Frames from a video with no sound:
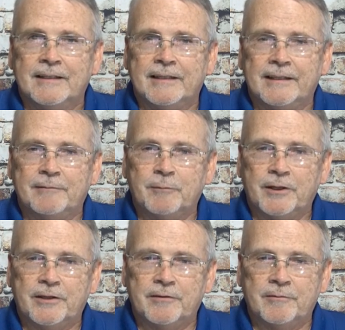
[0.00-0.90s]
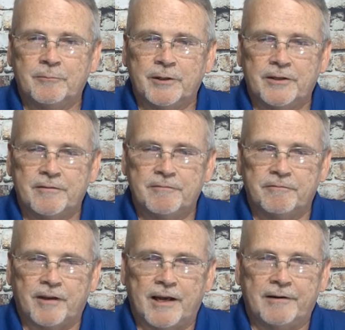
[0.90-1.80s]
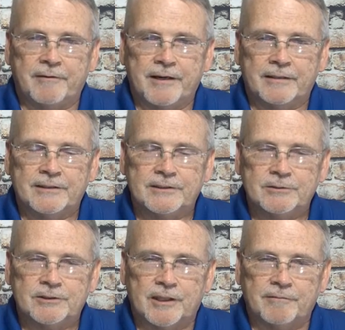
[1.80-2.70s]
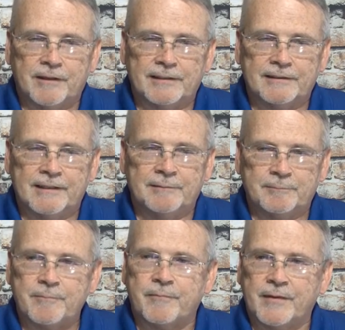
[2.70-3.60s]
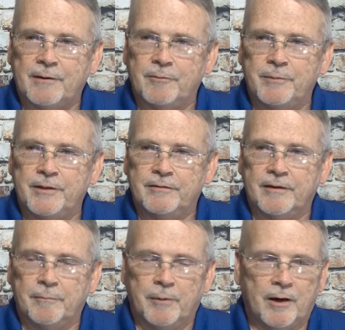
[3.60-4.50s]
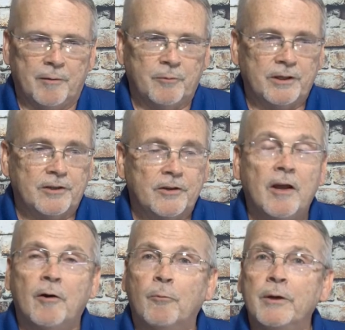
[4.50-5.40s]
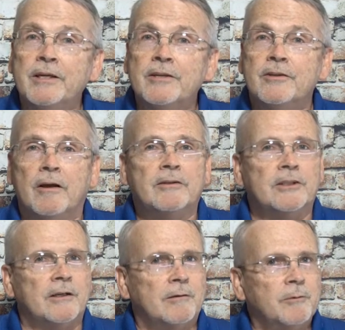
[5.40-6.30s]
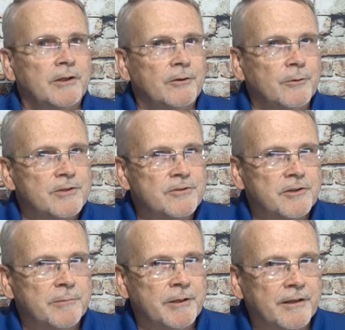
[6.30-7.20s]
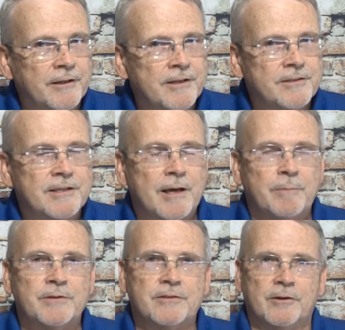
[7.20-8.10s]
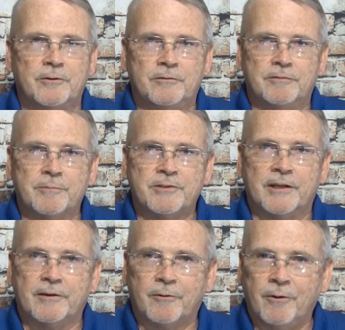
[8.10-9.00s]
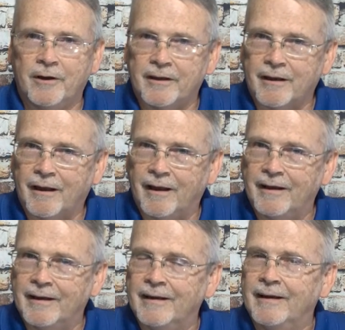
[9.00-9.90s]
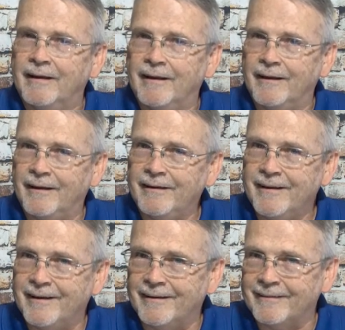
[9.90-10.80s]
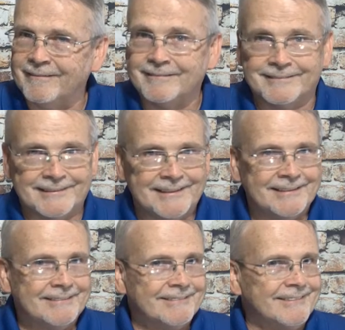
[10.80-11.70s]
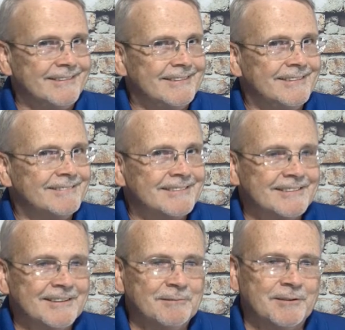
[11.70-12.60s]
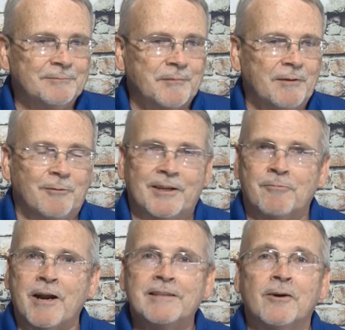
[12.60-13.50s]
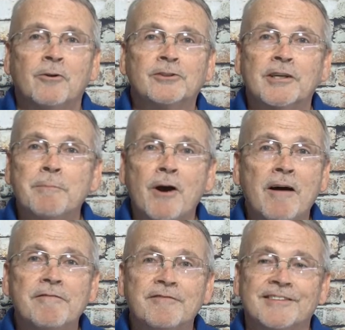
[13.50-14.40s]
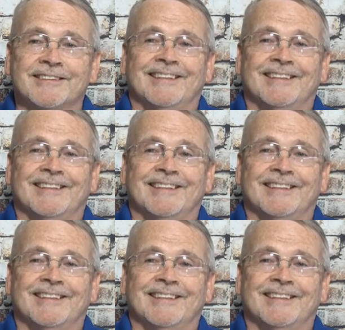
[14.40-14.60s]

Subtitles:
and we can fly around and do stuff like that. That would be a bomb. We could, John, do a Streaming Idiots episode from St. Croix. Hey, now, there was a good one. And we can write the whole trip off.